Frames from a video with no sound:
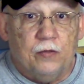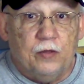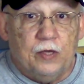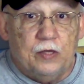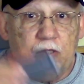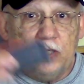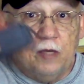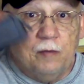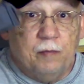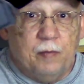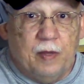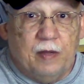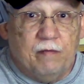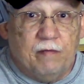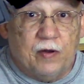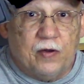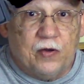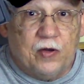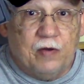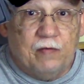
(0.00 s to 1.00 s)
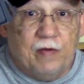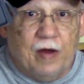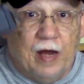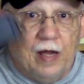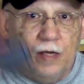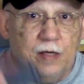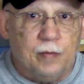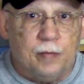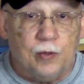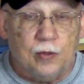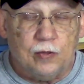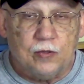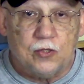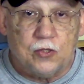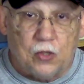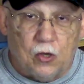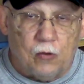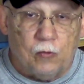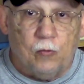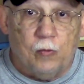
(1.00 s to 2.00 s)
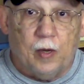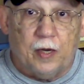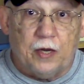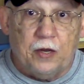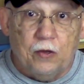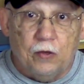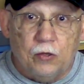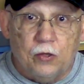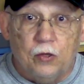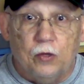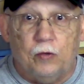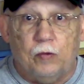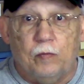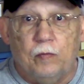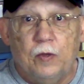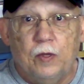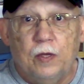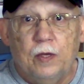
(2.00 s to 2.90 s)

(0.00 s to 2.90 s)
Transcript: these can be very valuable. So what do you do?